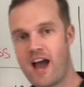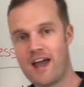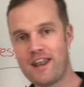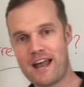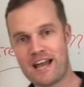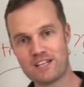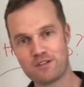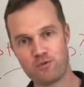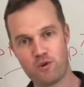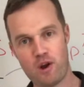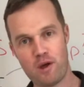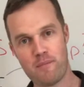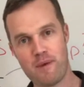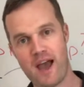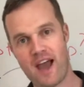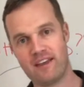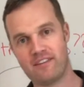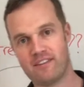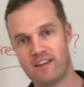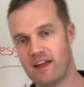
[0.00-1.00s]
And that's where I'm
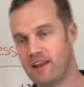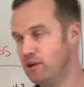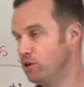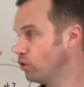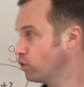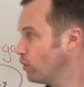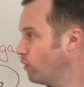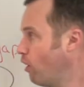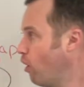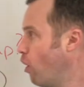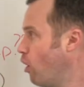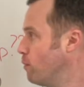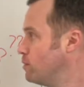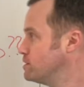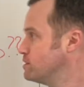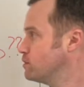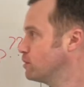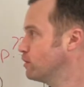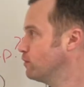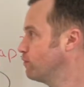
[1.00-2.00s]
at, and look,
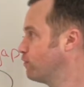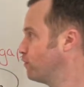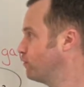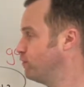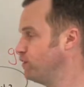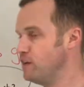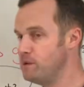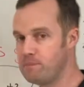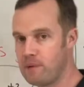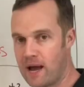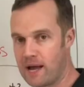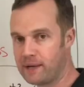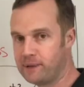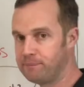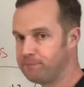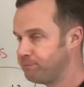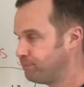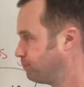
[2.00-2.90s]
always looking for feedback,